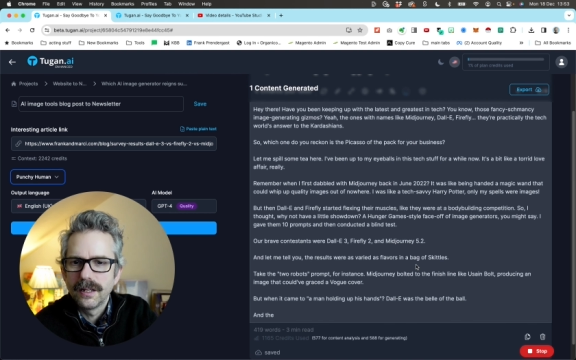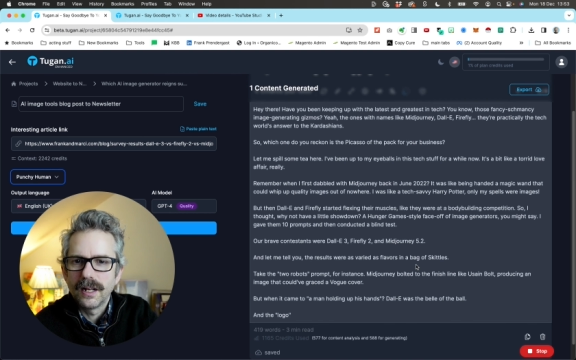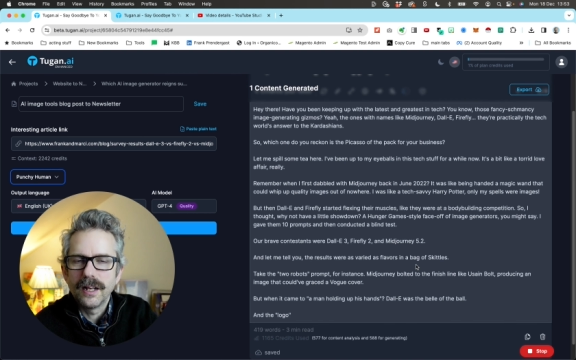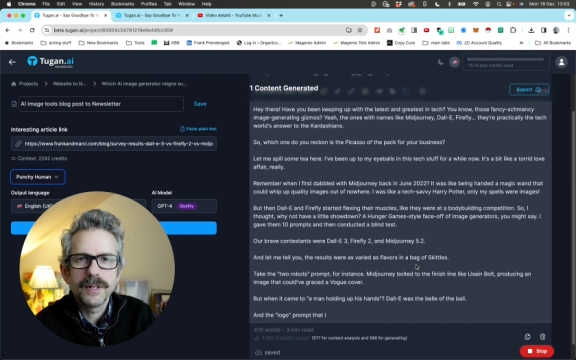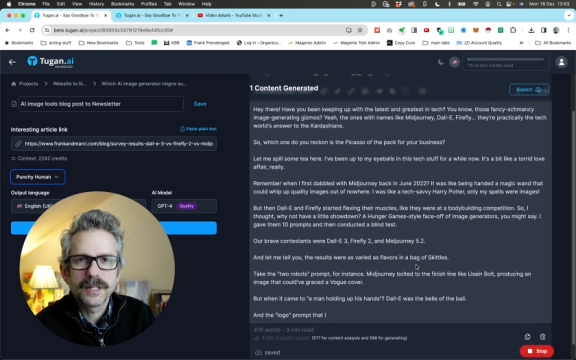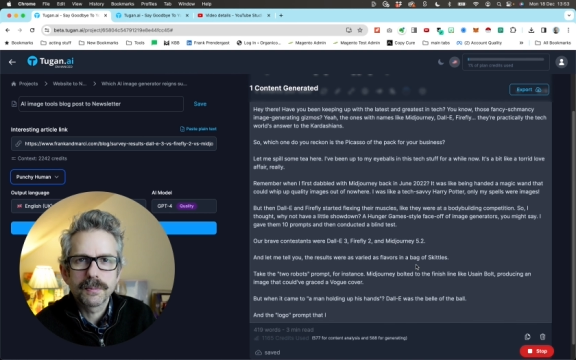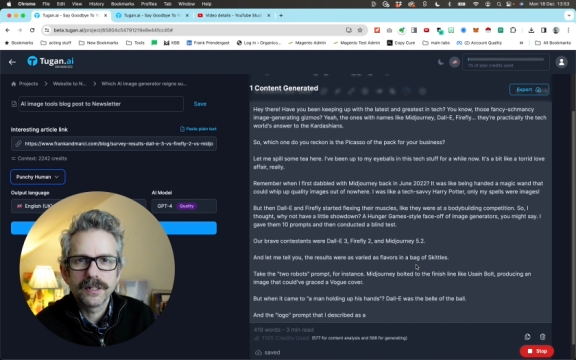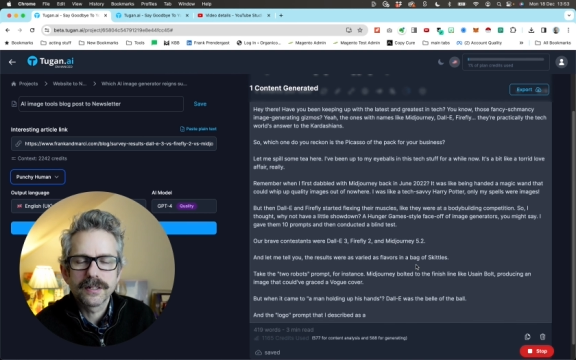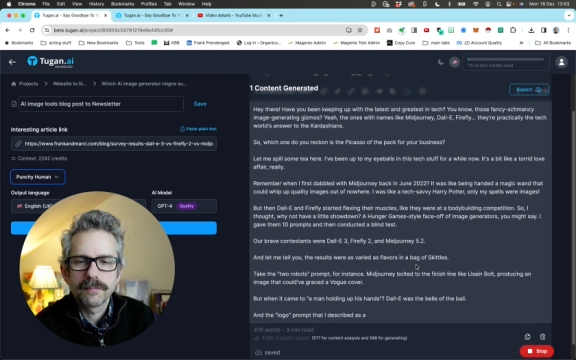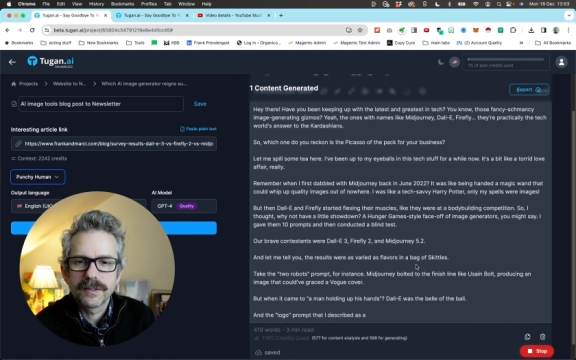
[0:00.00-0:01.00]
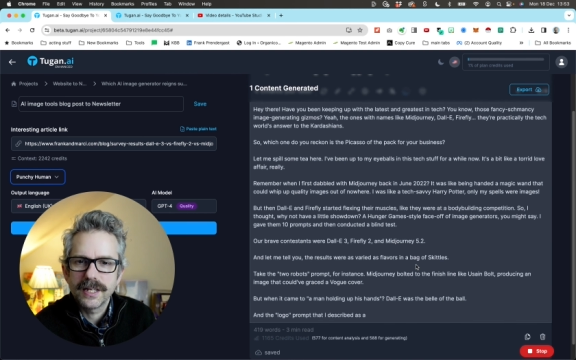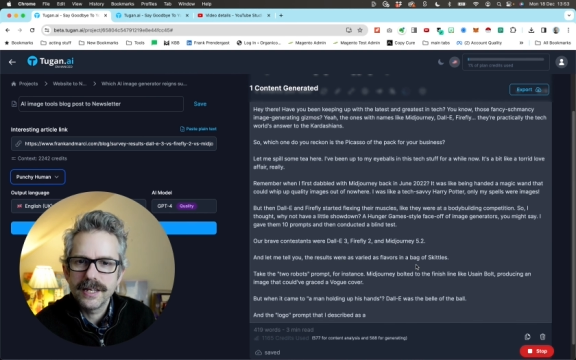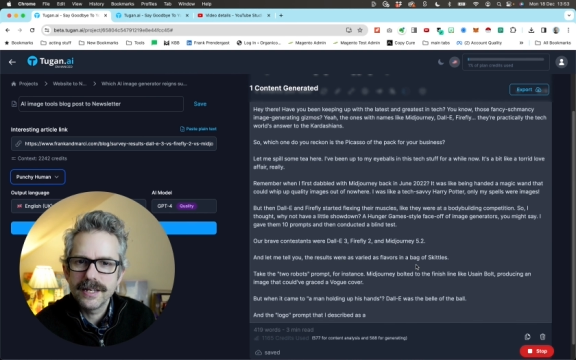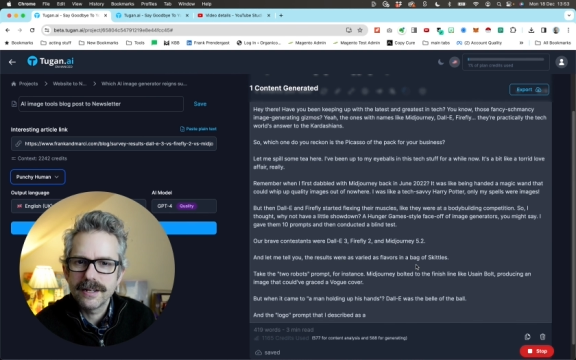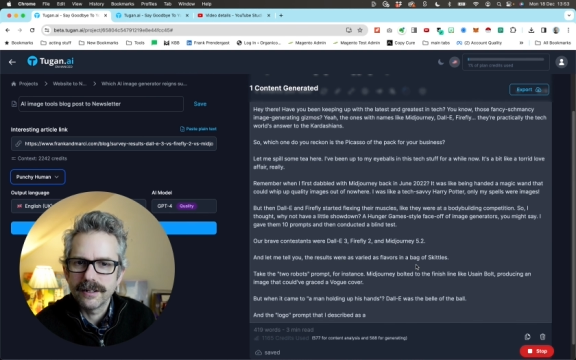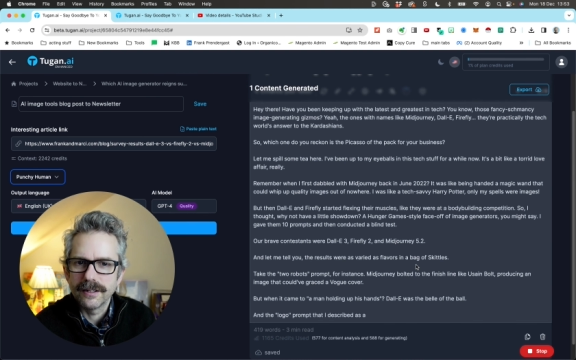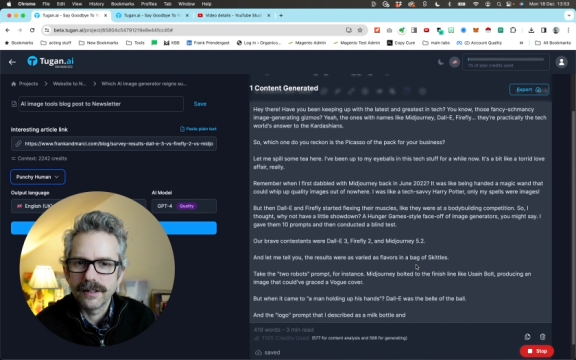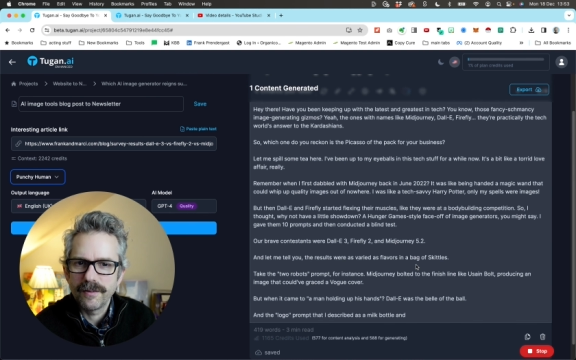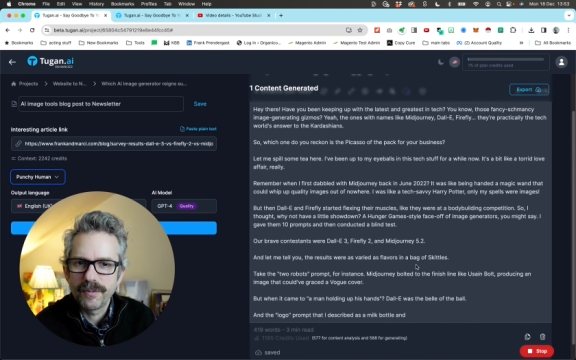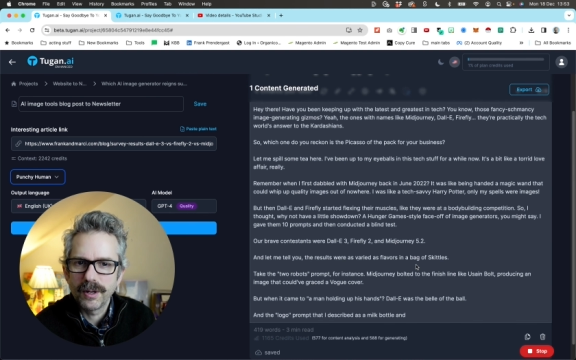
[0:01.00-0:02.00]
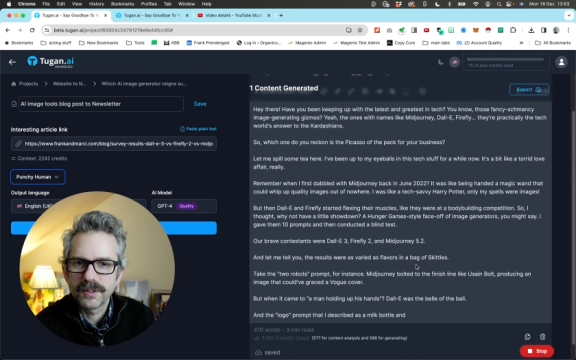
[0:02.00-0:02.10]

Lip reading: Let me spill some tea here. I've been up